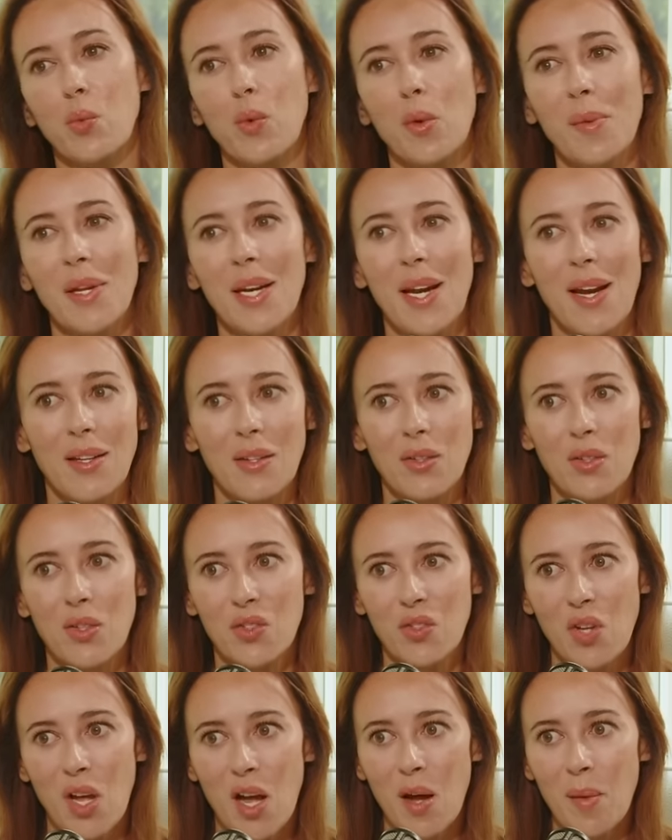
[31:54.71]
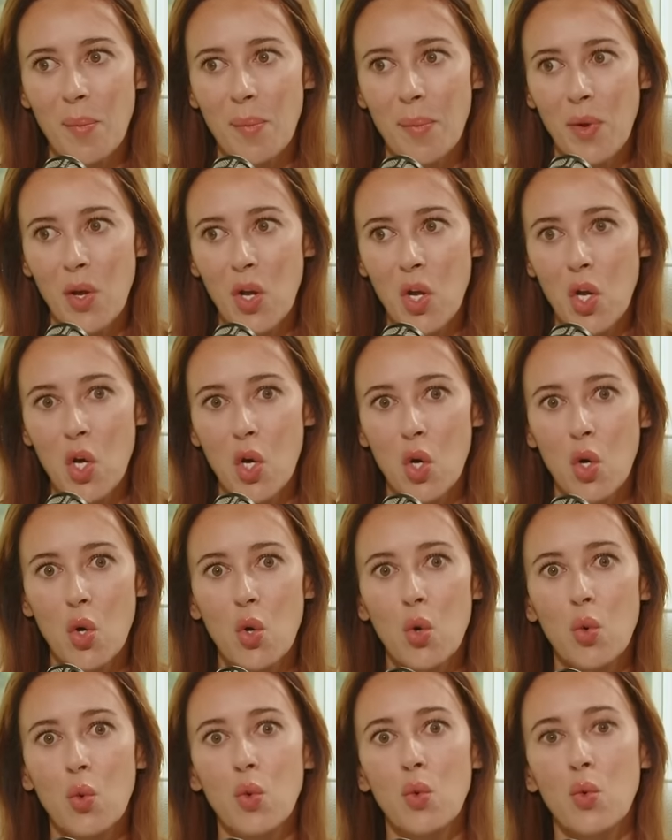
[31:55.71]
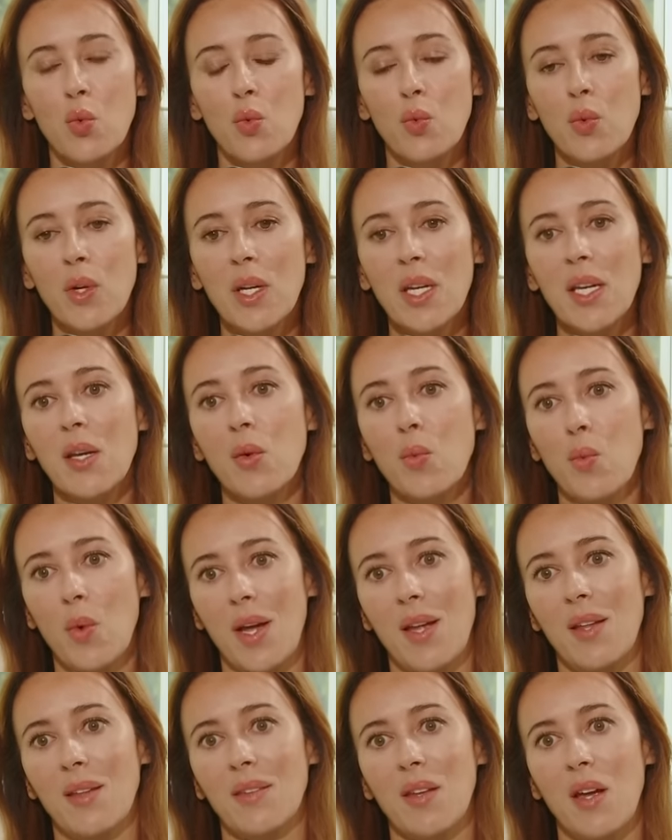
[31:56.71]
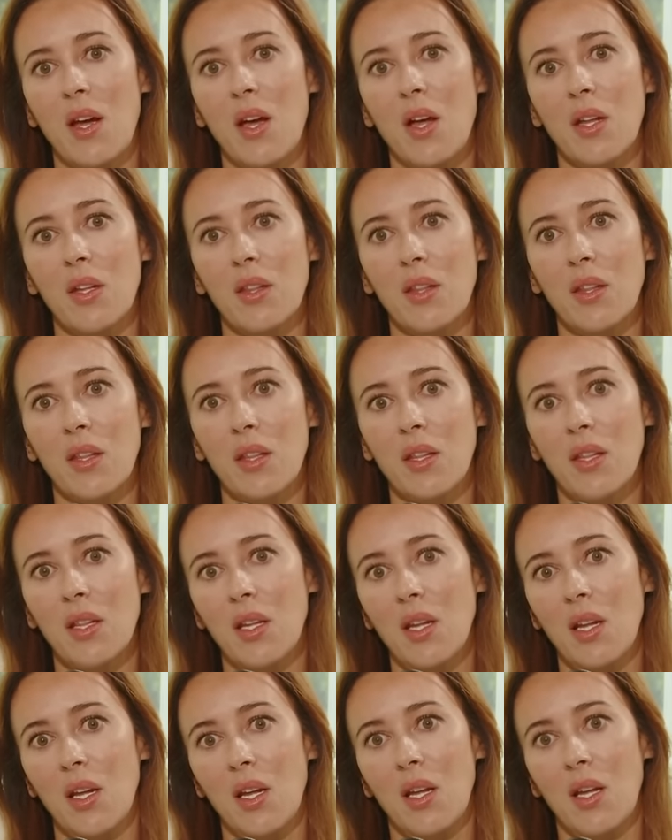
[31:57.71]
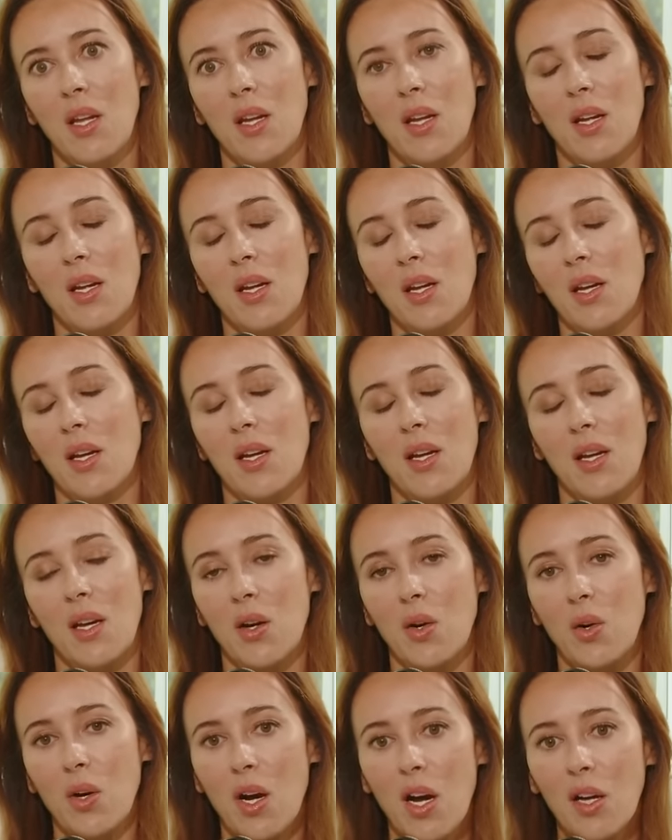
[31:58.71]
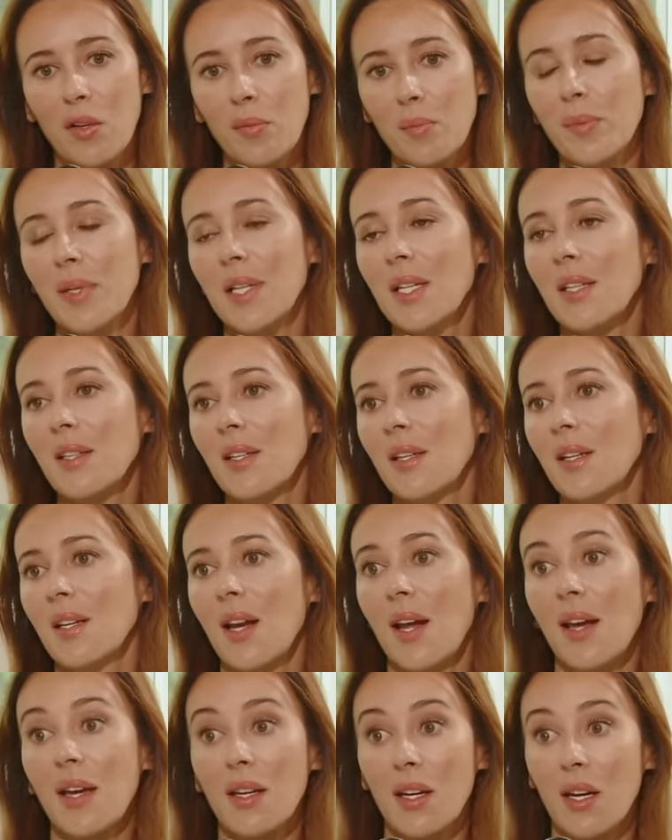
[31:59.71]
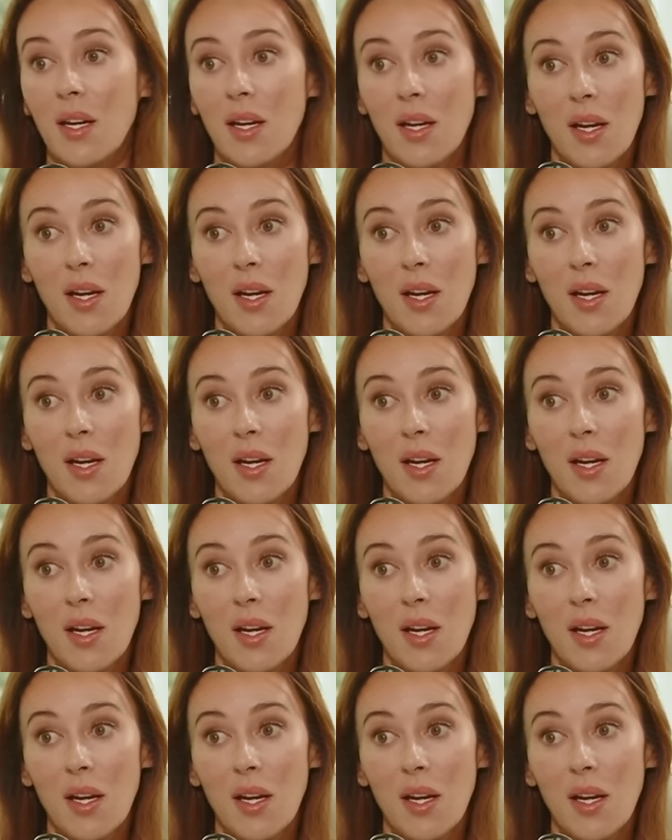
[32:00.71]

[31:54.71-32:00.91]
a woman at the top who really went on building like